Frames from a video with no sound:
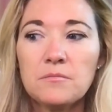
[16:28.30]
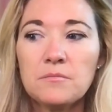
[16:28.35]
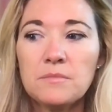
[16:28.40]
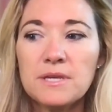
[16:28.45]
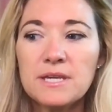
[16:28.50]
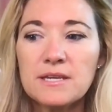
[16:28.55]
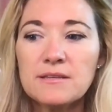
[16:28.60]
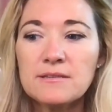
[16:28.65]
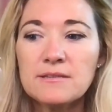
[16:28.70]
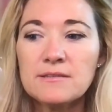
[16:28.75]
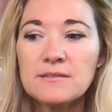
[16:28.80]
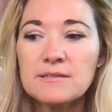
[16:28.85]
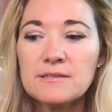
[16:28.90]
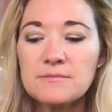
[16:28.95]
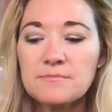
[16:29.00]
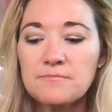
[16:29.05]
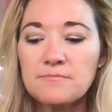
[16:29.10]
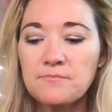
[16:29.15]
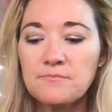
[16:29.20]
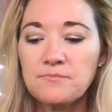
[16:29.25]

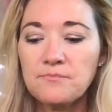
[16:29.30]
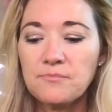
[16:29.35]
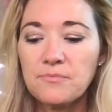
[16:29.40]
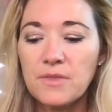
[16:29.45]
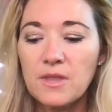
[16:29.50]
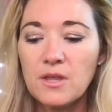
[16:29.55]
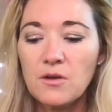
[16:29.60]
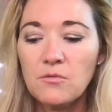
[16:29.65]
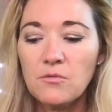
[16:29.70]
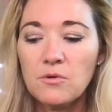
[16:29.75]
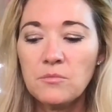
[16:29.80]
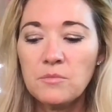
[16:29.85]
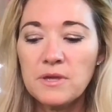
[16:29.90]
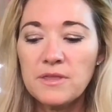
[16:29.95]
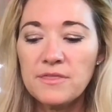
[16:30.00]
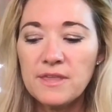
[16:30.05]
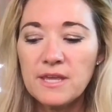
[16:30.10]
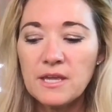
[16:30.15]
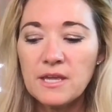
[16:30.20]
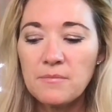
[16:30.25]
Because when
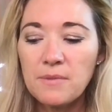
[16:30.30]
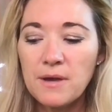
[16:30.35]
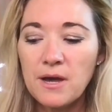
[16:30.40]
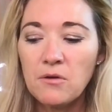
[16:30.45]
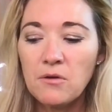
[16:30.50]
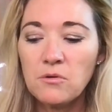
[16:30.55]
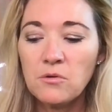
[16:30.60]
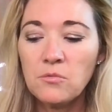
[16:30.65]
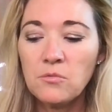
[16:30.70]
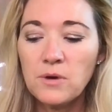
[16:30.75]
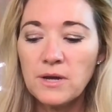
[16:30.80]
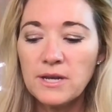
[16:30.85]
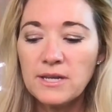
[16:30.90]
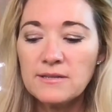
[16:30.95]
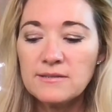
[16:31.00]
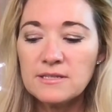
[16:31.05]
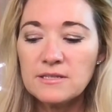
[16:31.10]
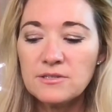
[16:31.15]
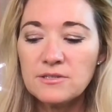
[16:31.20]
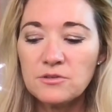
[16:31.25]
we think about, well, what
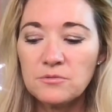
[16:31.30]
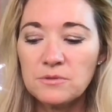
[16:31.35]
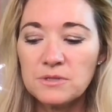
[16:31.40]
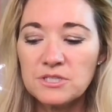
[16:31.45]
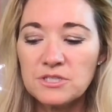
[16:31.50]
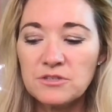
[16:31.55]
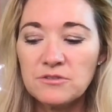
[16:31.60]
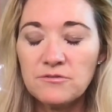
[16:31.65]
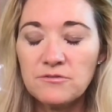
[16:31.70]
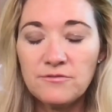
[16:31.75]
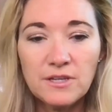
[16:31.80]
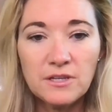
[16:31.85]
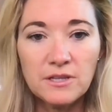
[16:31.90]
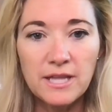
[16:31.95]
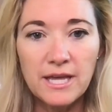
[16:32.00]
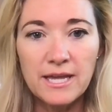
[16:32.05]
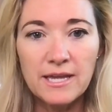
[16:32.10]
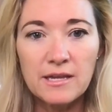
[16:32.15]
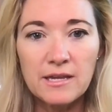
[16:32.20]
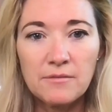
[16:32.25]
does intuition feel
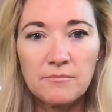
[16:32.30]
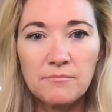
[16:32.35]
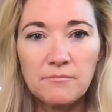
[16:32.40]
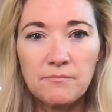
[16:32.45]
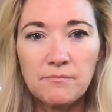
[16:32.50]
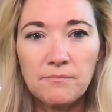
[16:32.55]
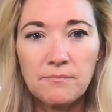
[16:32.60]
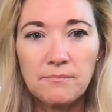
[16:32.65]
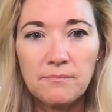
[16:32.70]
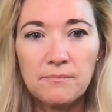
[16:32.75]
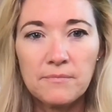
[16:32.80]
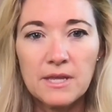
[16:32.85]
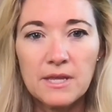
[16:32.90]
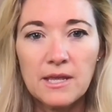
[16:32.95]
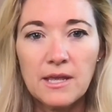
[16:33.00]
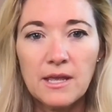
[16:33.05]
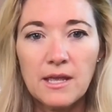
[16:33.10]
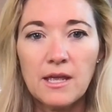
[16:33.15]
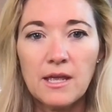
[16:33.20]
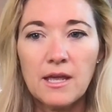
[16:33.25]
like?
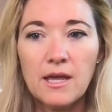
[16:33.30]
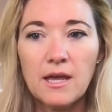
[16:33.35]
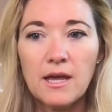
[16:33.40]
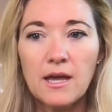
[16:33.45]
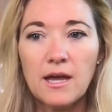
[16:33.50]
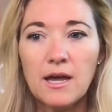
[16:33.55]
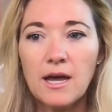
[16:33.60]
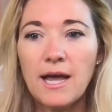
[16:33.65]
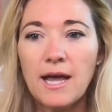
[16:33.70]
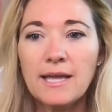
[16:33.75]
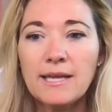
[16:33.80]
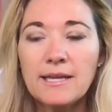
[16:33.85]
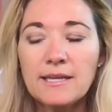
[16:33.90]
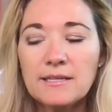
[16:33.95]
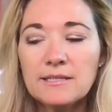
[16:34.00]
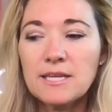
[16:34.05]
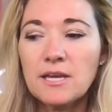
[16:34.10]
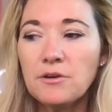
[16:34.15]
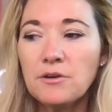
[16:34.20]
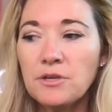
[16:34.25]
I
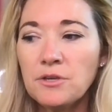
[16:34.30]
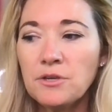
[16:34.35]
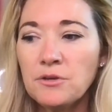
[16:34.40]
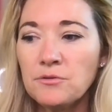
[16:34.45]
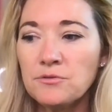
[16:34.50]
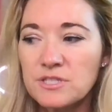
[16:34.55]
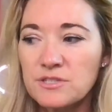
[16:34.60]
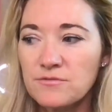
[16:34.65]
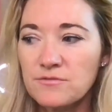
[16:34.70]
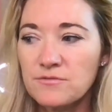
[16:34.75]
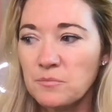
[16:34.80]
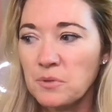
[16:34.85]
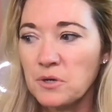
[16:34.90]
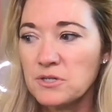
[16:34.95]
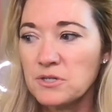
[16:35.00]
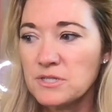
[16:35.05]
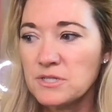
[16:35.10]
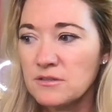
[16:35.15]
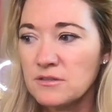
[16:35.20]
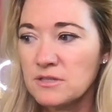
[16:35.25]
can tell you just from
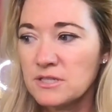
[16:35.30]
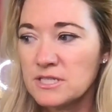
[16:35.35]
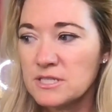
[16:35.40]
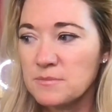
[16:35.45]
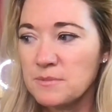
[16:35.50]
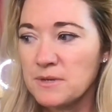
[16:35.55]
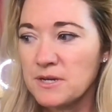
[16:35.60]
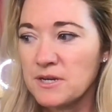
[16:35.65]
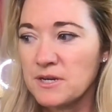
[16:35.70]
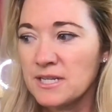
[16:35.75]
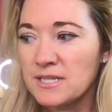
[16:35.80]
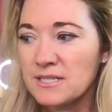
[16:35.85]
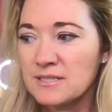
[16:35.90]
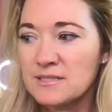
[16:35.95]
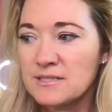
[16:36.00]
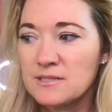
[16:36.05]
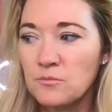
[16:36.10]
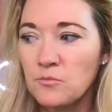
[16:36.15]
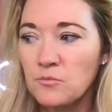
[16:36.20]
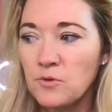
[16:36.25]
personal
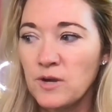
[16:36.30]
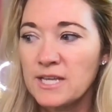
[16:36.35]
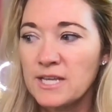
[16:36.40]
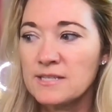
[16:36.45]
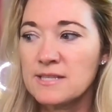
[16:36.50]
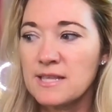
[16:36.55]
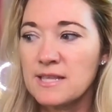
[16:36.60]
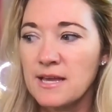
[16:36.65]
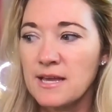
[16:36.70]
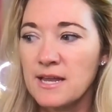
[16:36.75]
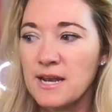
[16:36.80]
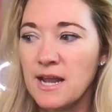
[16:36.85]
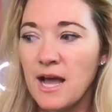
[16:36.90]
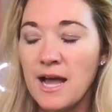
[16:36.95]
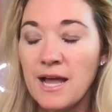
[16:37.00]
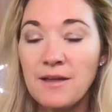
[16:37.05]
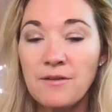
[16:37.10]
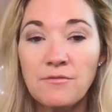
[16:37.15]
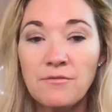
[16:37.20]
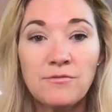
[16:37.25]
experience some ways that
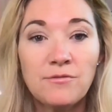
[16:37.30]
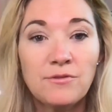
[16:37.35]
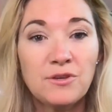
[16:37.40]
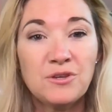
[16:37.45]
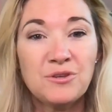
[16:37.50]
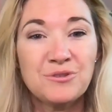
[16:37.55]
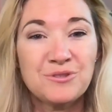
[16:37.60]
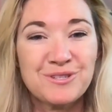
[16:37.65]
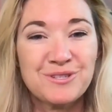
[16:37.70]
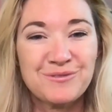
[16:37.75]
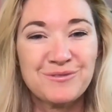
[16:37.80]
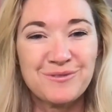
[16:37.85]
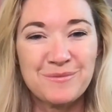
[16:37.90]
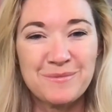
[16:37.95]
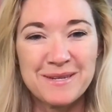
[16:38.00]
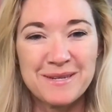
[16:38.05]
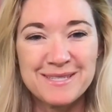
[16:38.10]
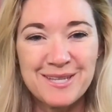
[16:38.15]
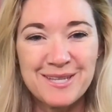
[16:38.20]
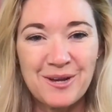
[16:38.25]
I've used it for
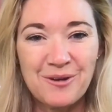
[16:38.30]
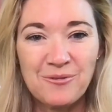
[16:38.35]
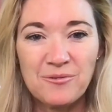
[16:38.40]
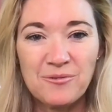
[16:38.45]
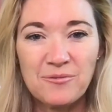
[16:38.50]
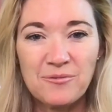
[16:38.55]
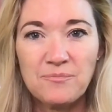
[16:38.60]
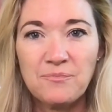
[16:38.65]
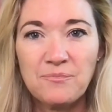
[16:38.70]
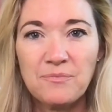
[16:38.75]
myself.